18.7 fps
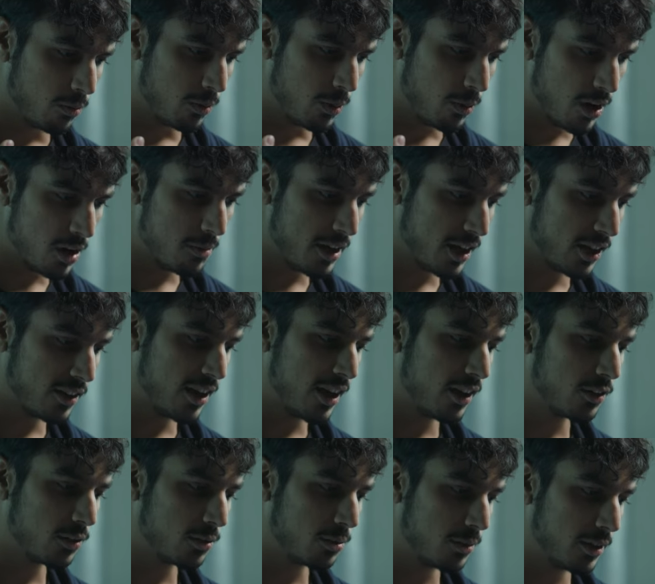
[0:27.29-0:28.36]
We want to make a
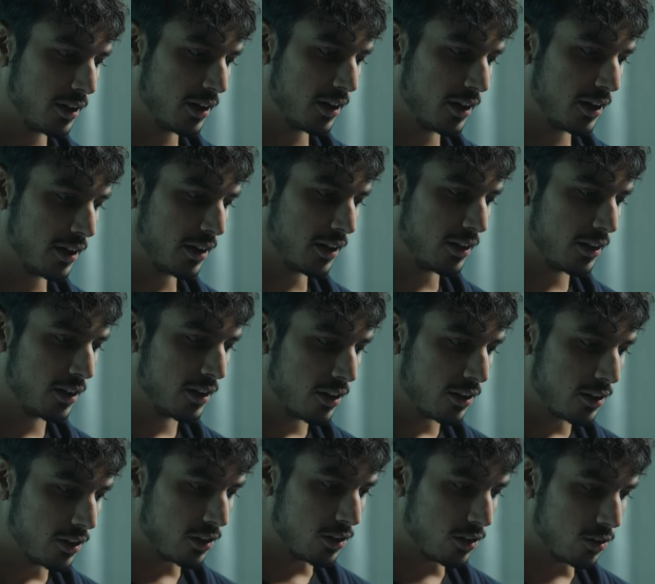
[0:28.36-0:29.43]
DEX where
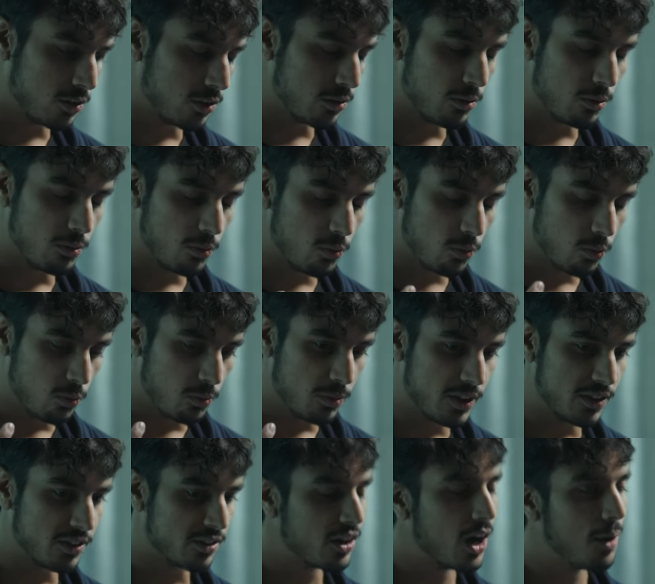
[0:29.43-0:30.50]

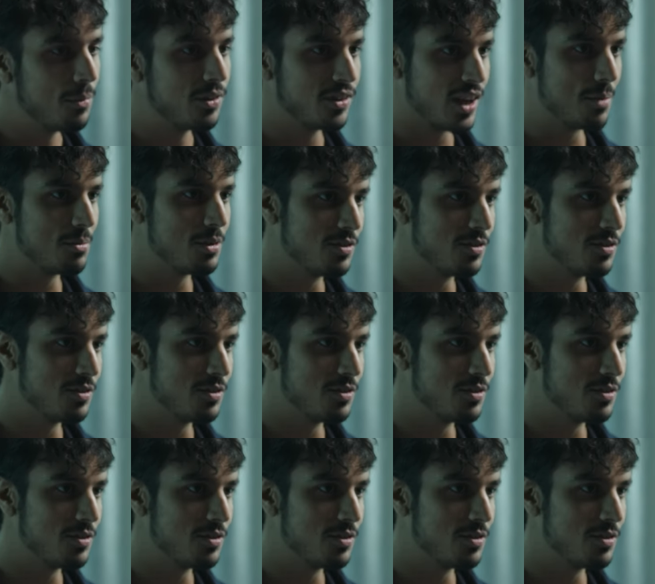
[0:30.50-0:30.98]
we'd stop this M